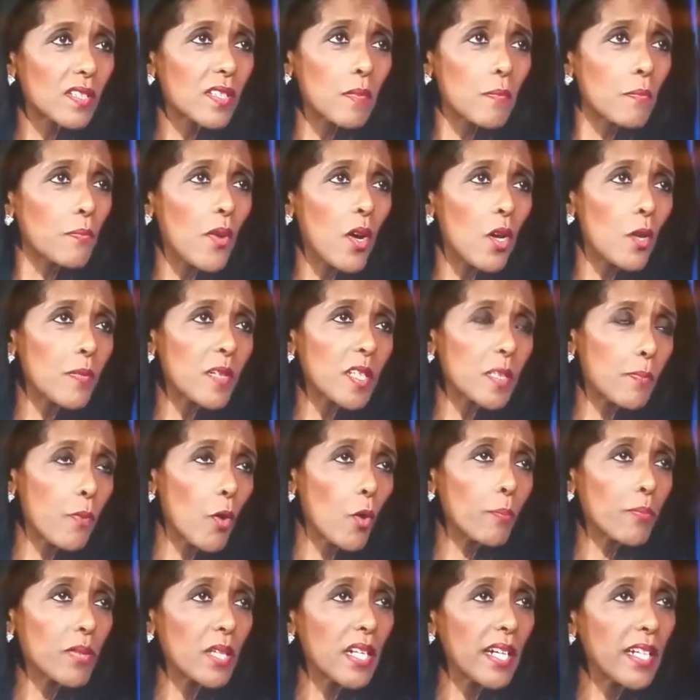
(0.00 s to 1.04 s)
of Zimbabwe's
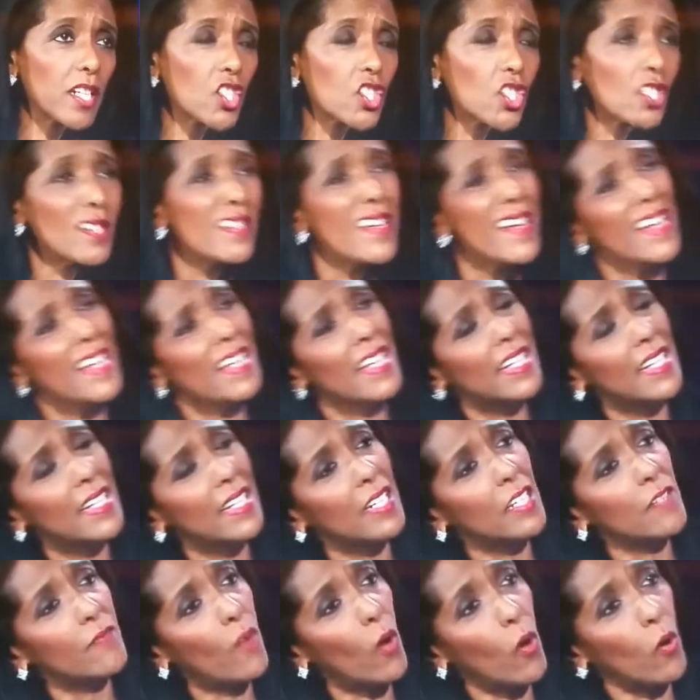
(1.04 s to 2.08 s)
population
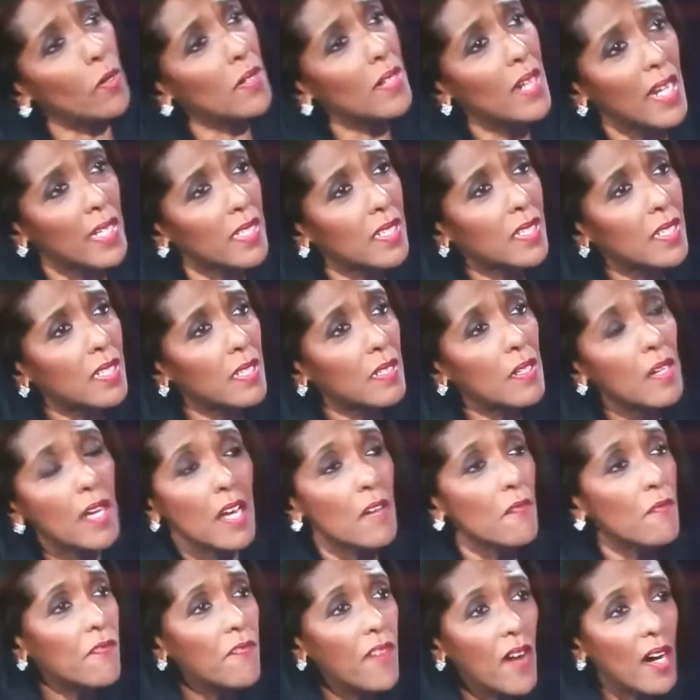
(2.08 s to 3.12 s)
live on less than
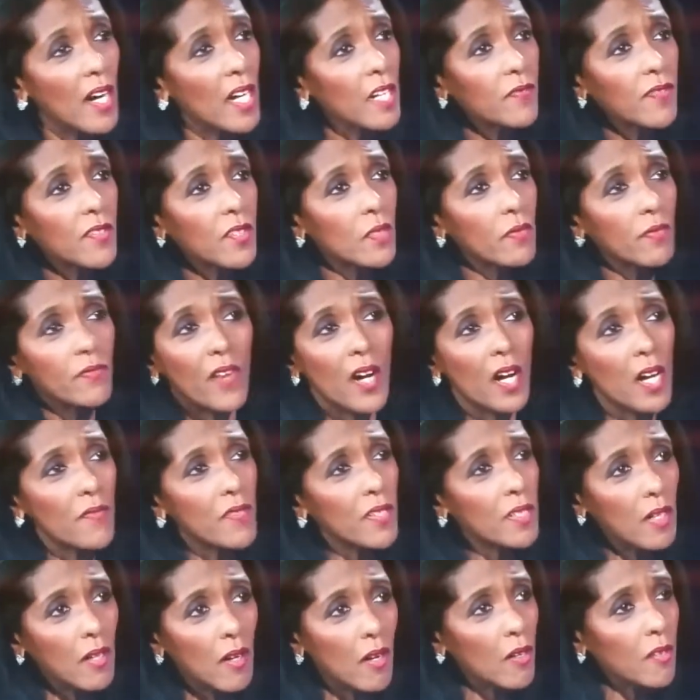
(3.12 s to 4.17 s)

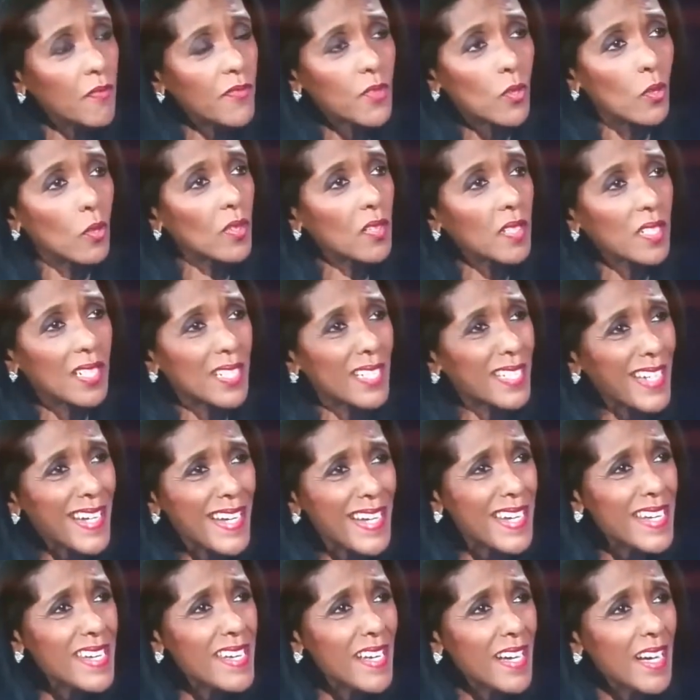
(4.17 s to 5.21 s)
$5.50 a
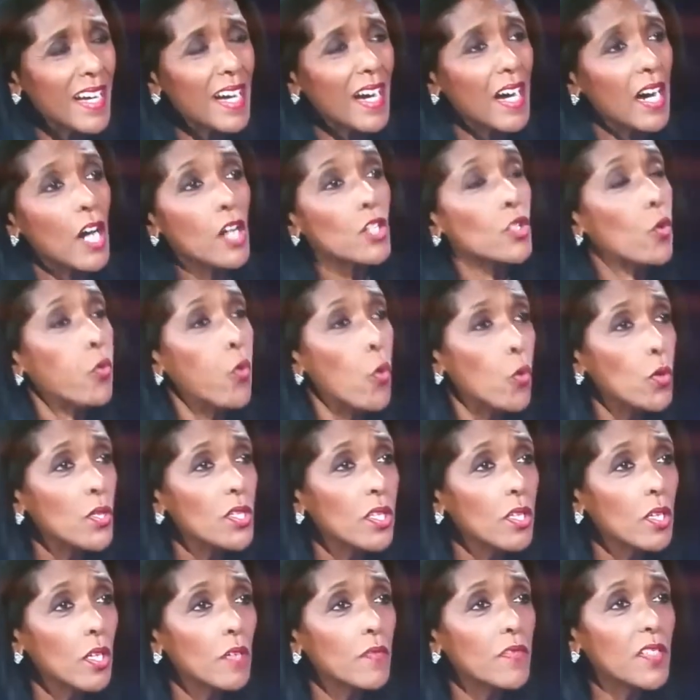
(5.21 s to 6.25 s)
day. A
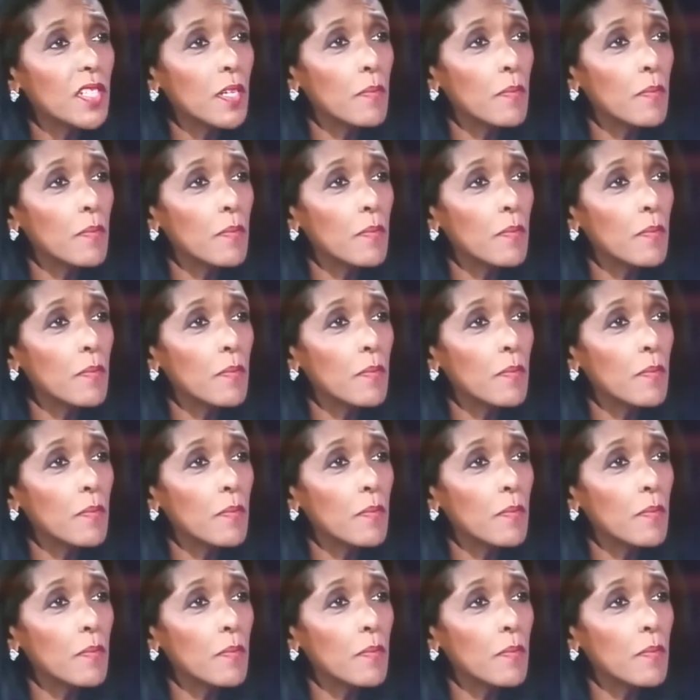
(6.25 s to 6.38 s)
quarter of